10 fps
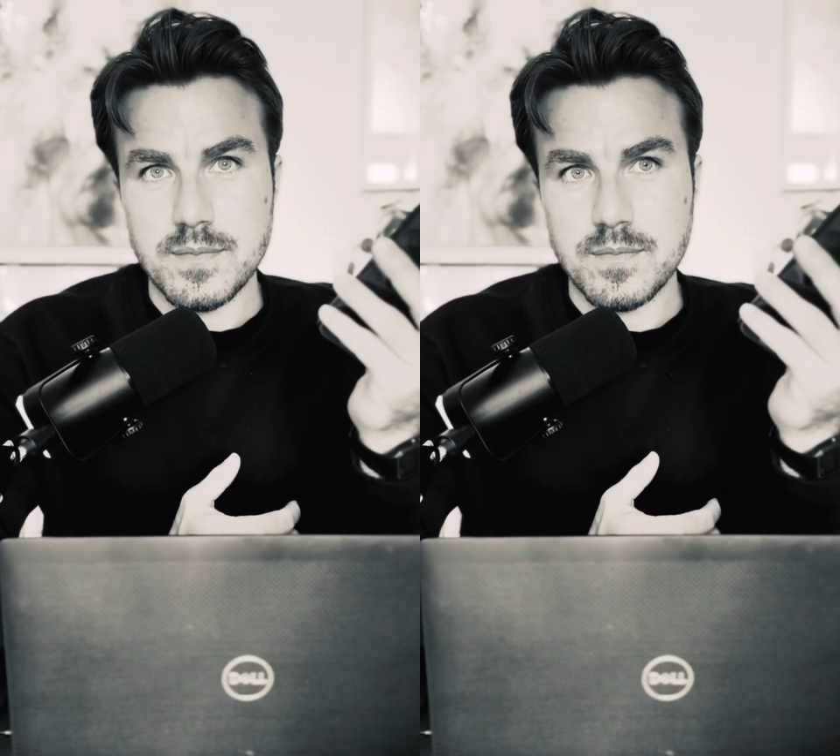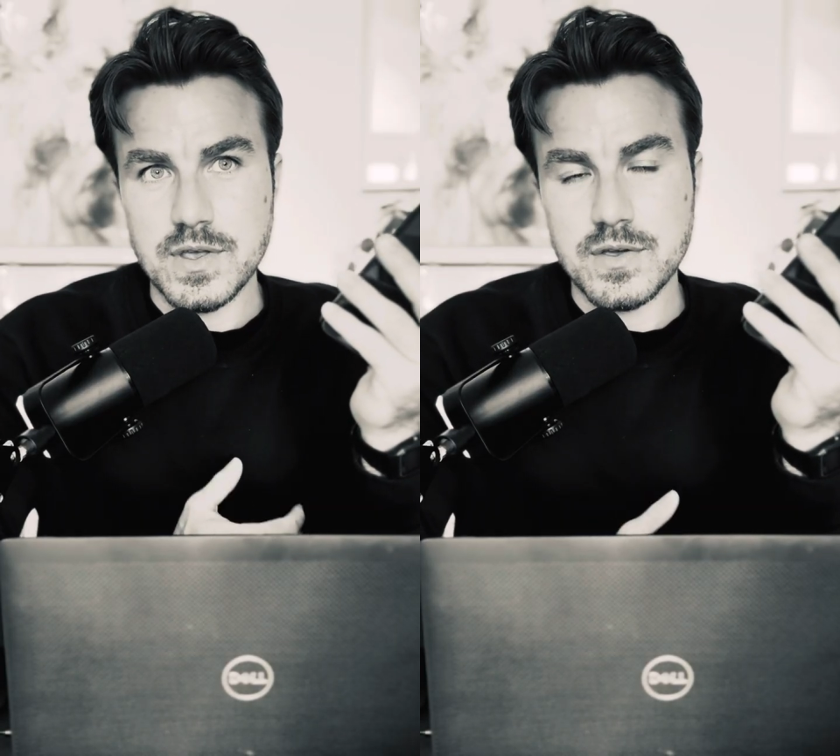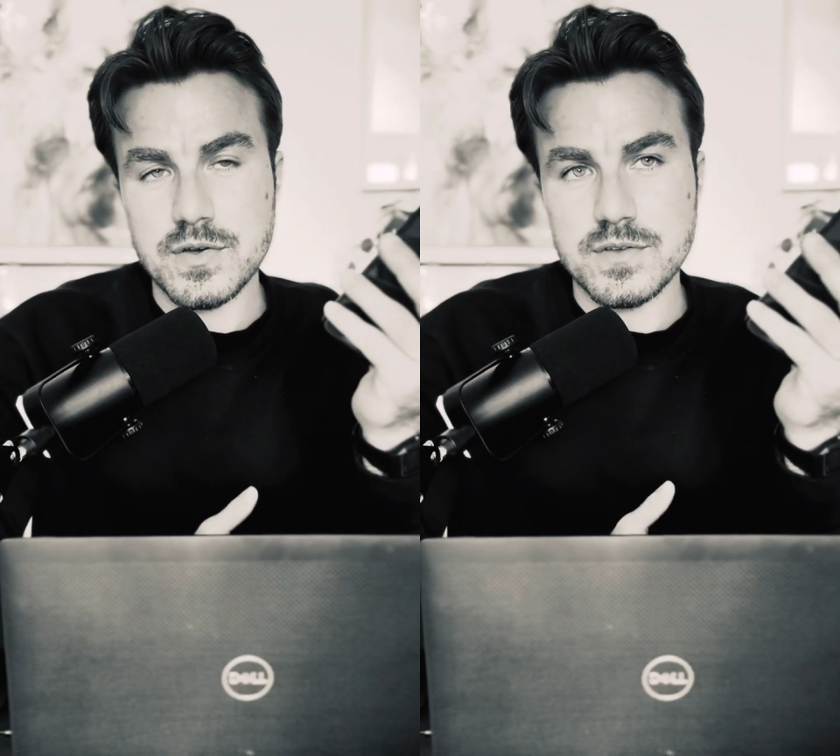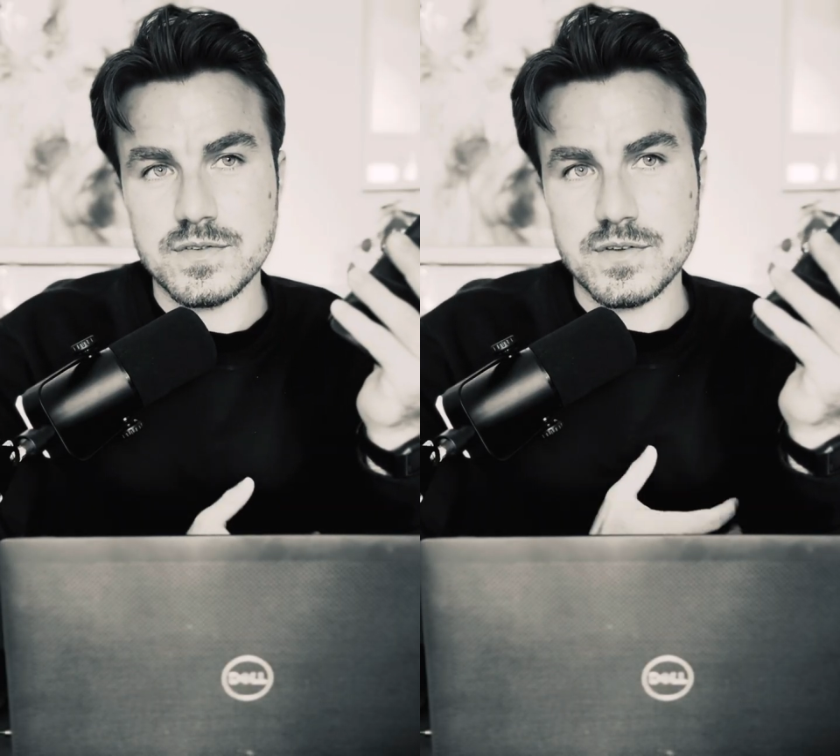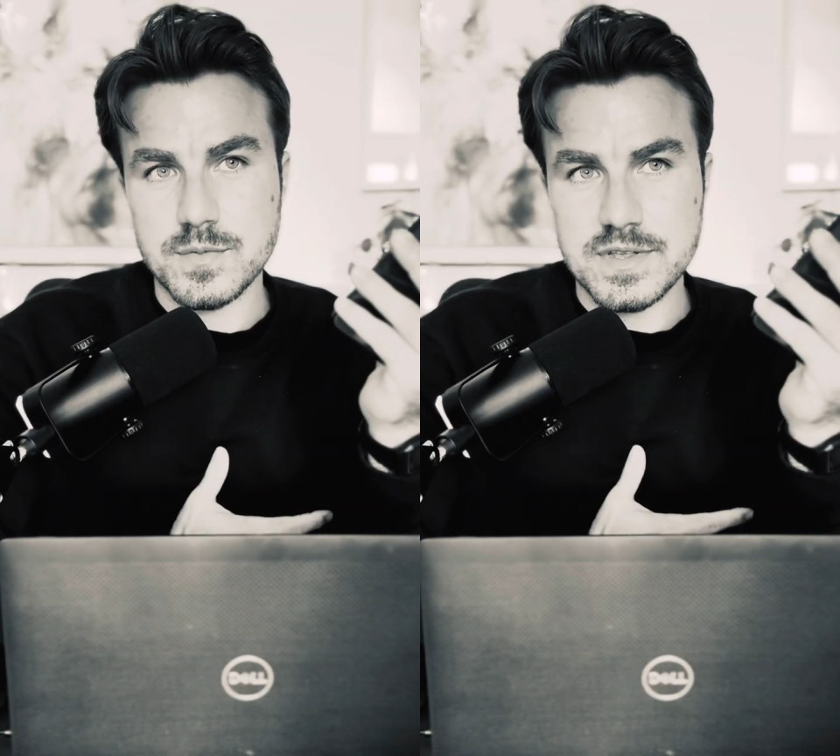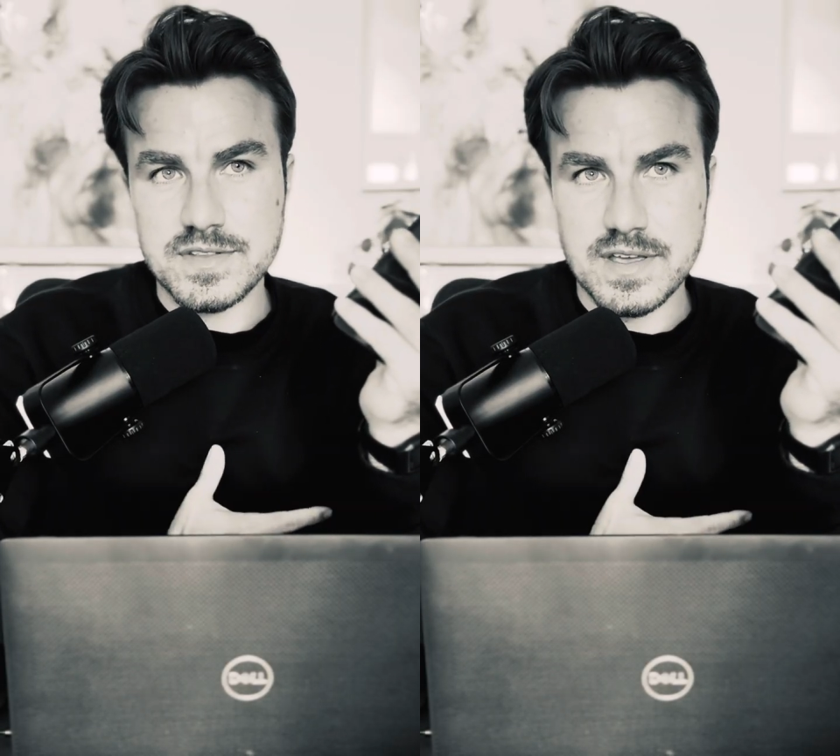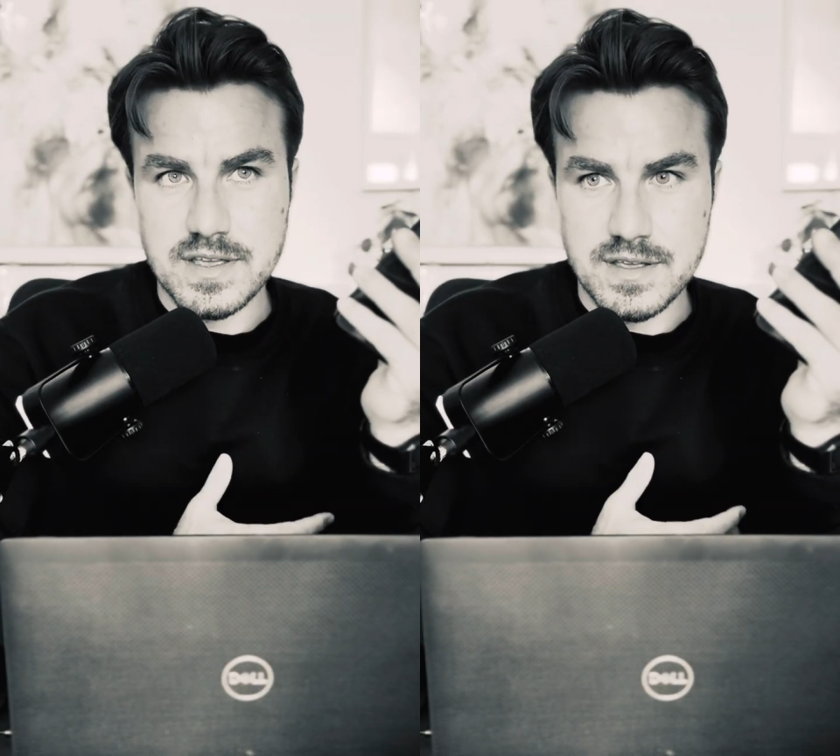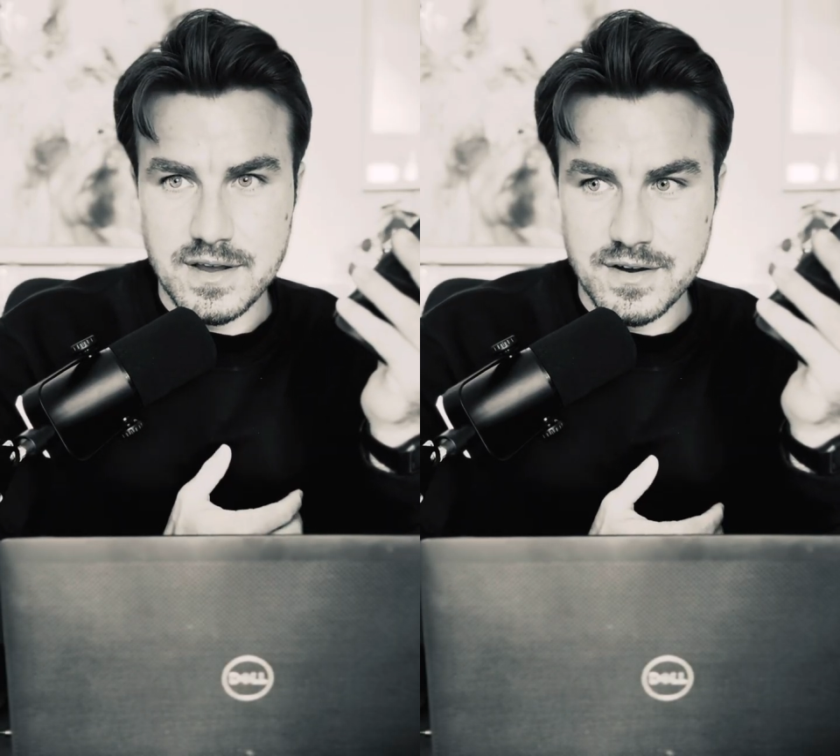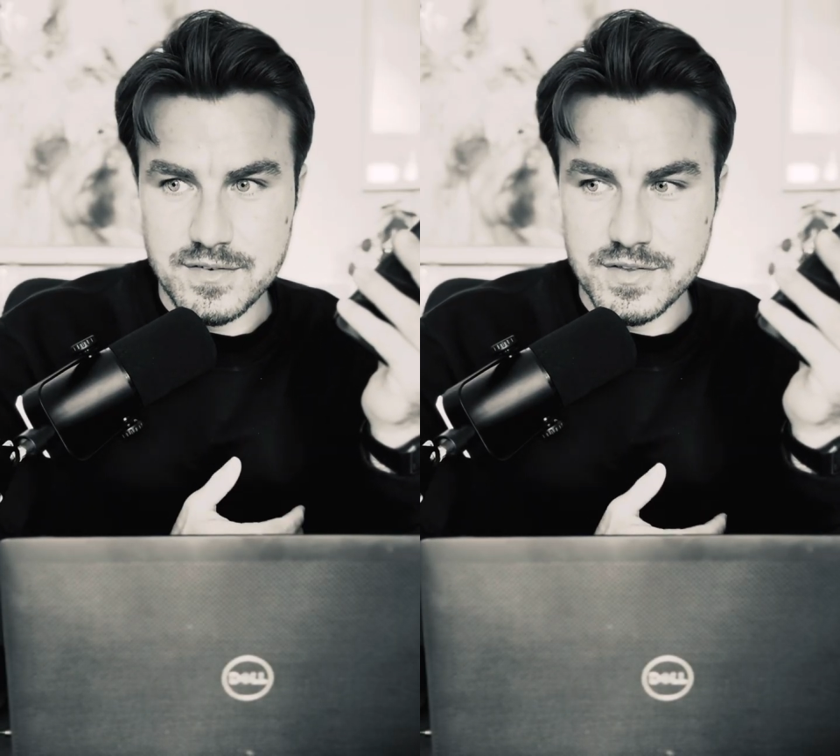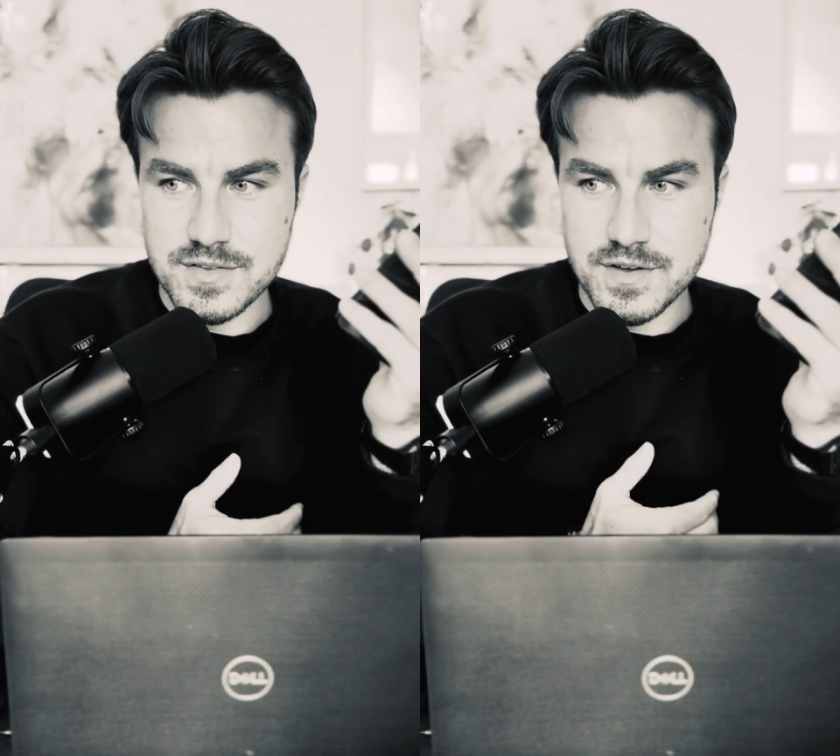because you'll be taking care of
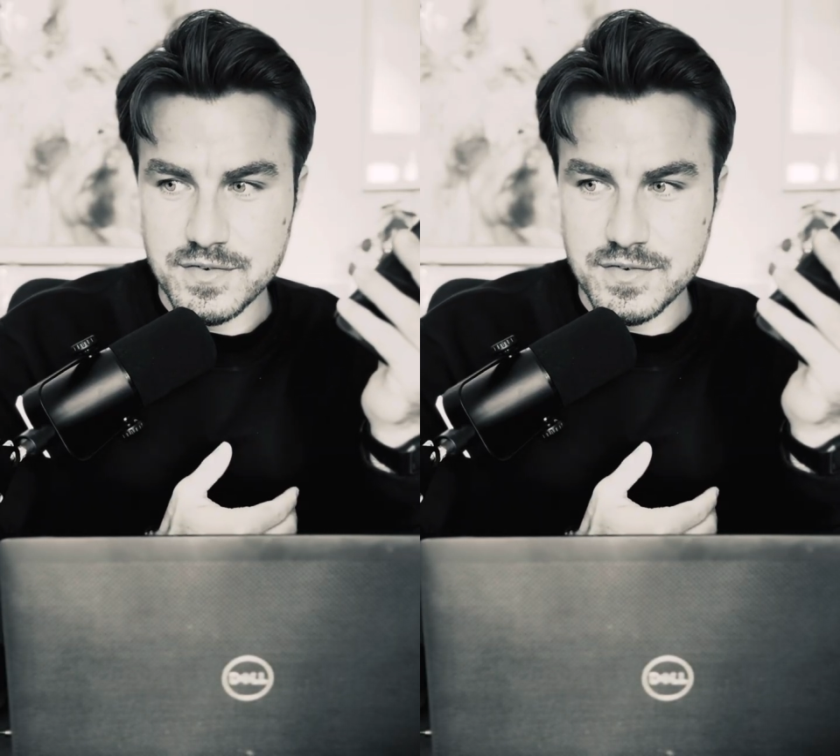yourself